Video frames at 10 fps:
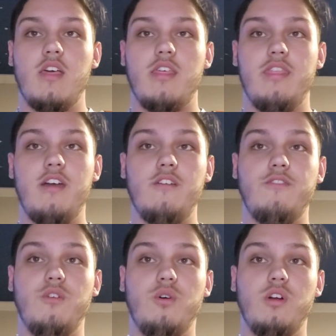
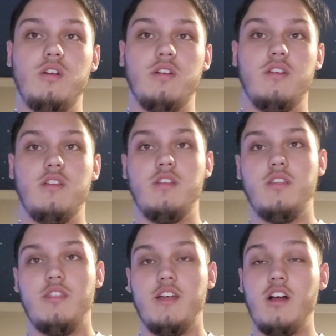Therefore,
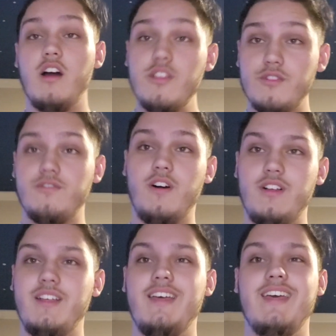their other
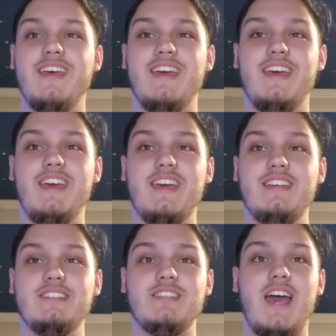fault
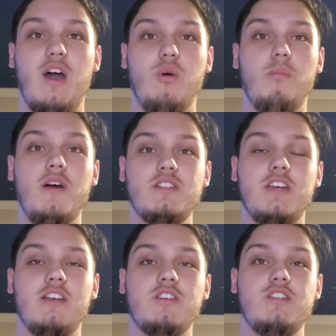is how much
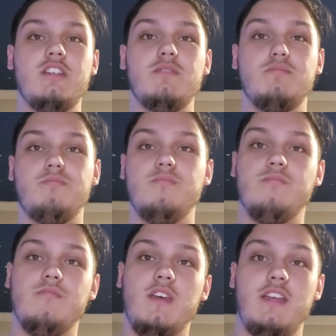energy
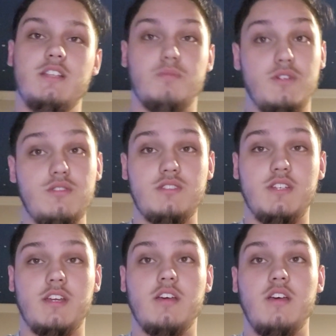it is producing.
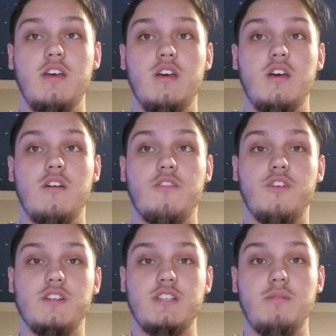For
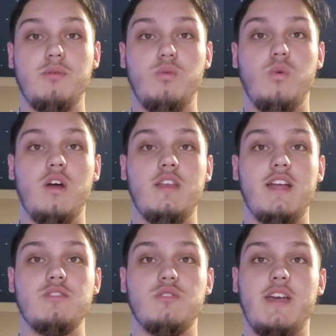example, one
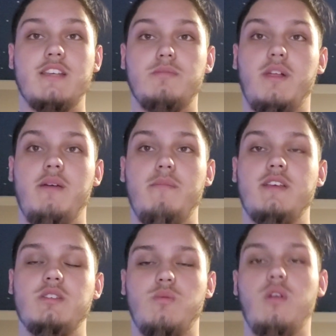natural gas plant
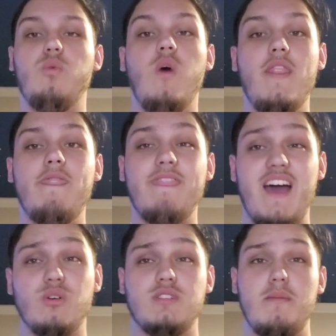makes around
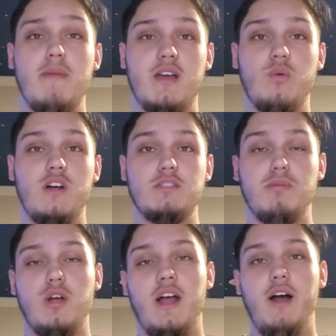1,000 megawatts
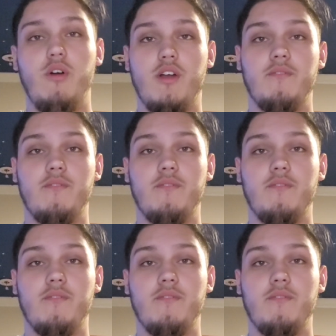per hour.